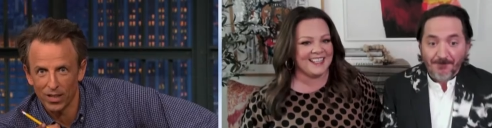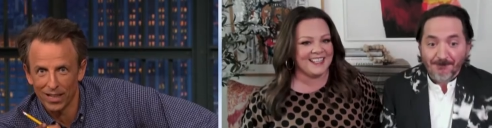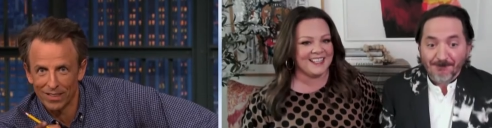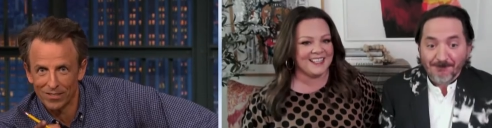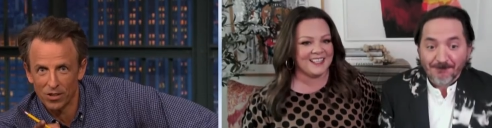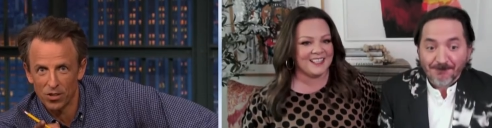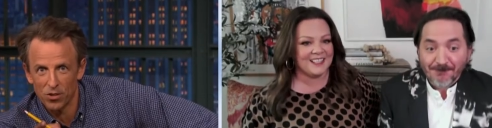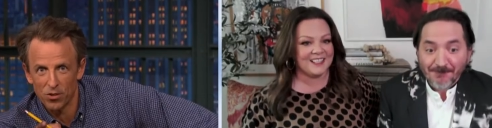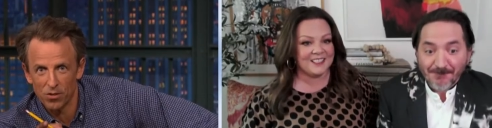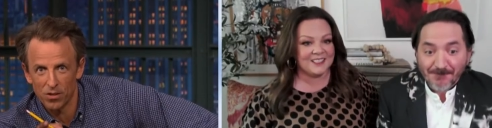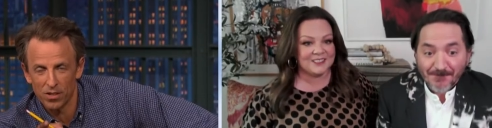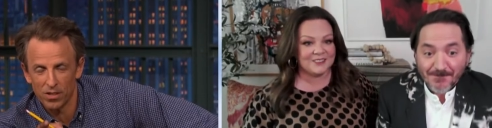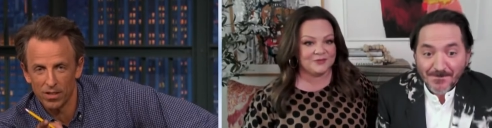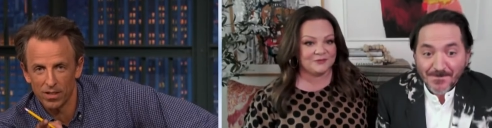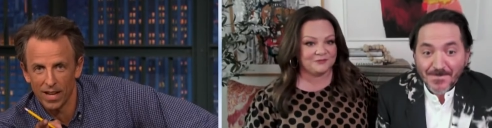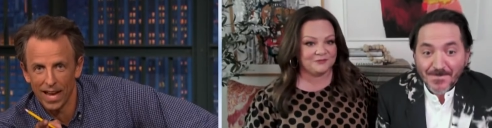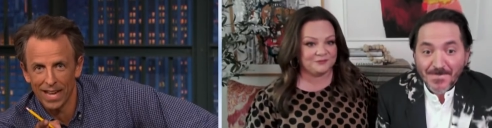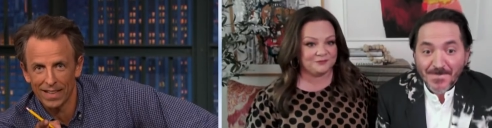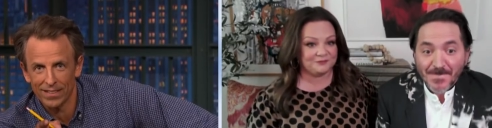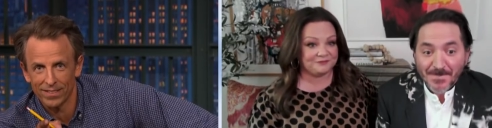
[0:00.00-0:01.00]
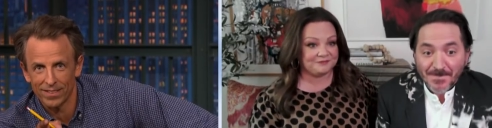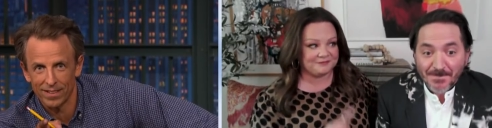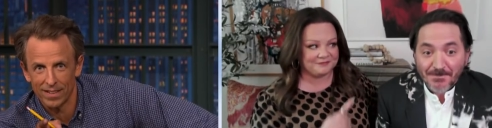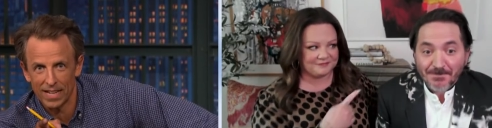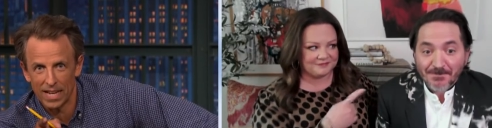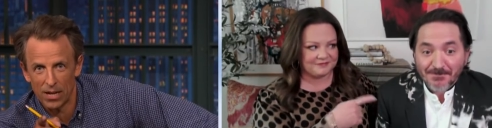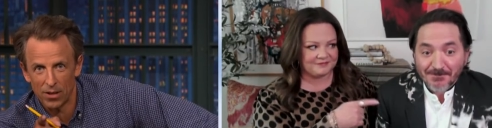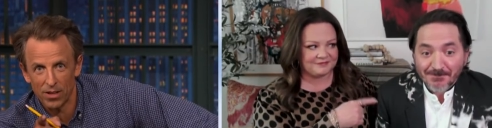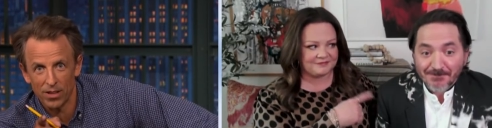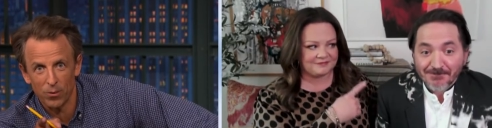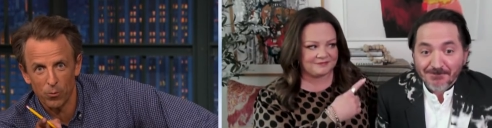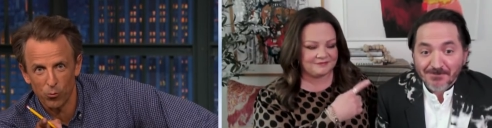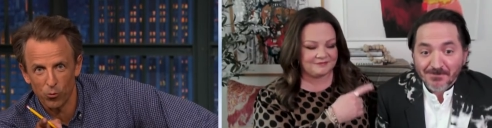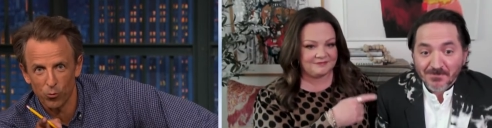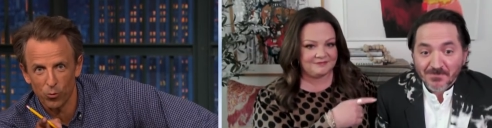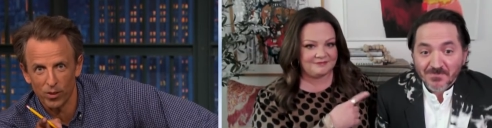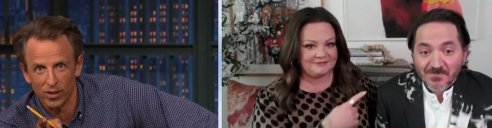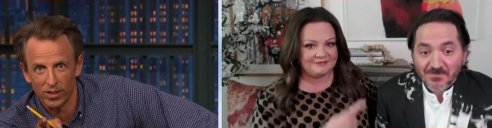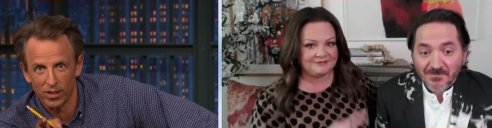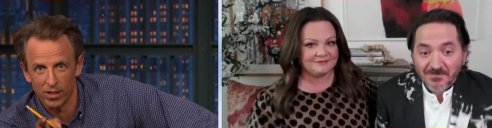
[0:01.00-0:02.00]
Speaker 1: guys can do the accent now that
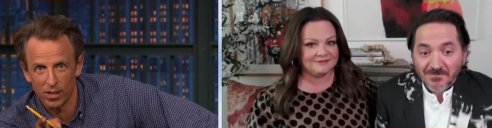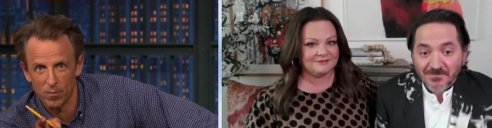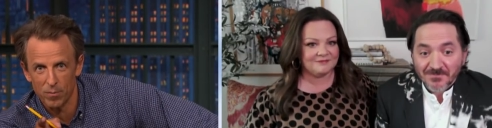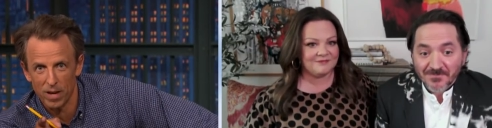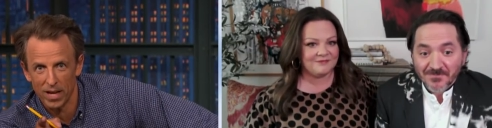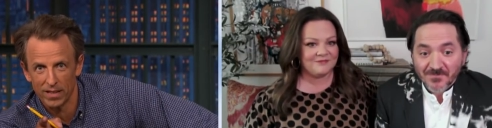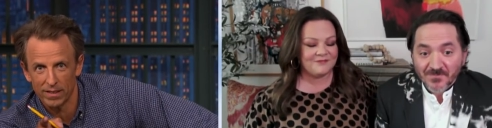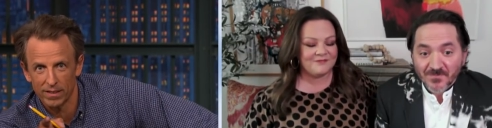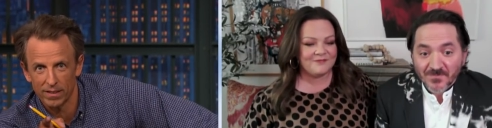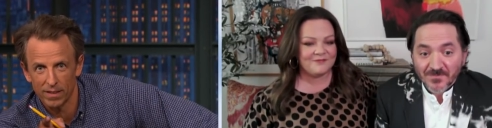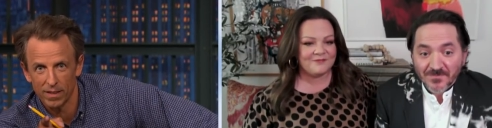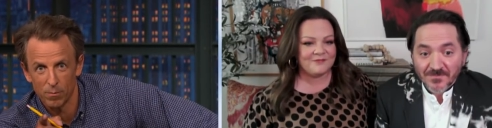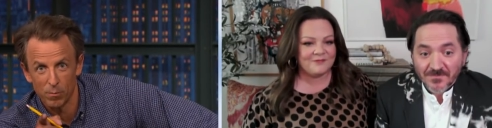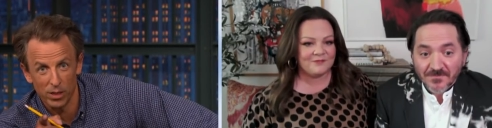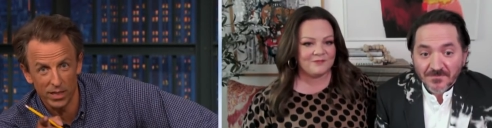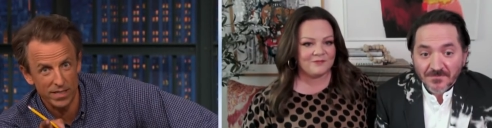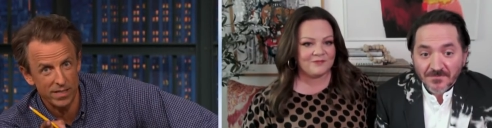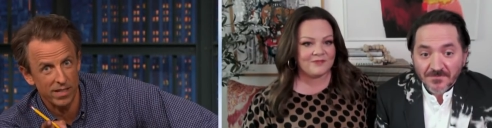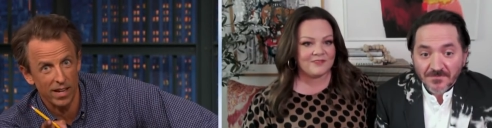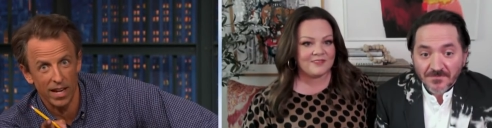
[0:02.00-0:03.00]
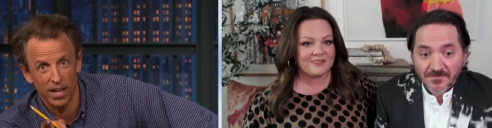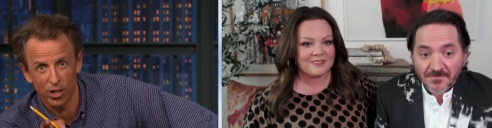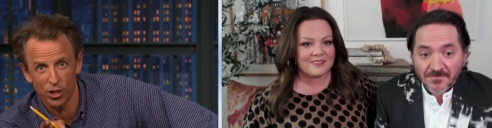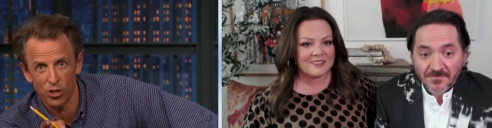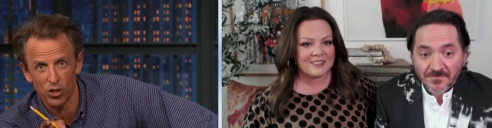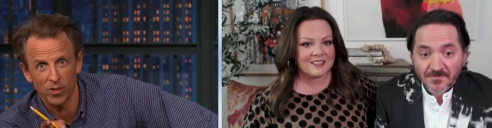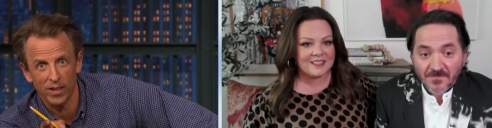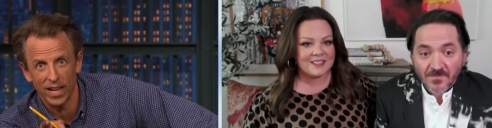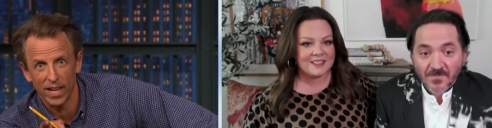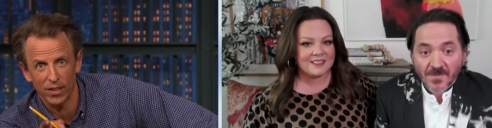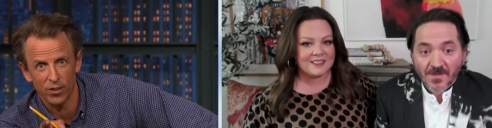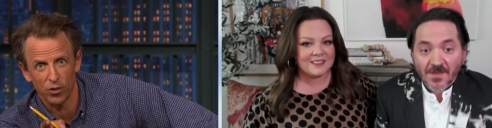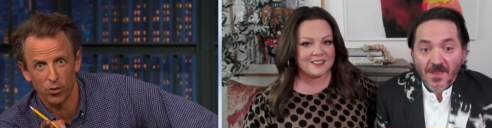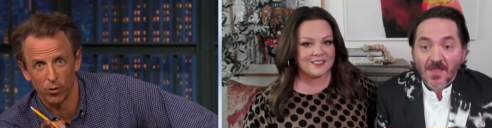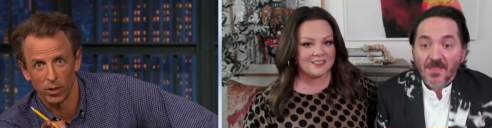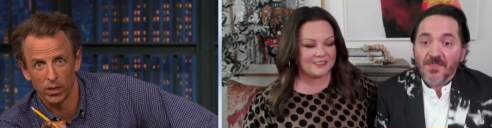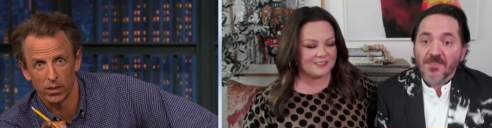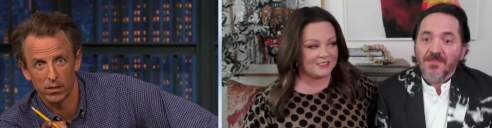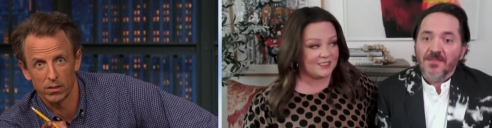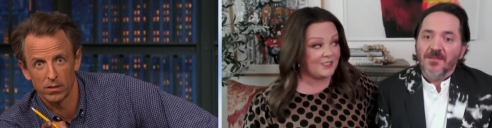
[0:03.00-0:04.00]
was really good ben melissa i heard you can't do it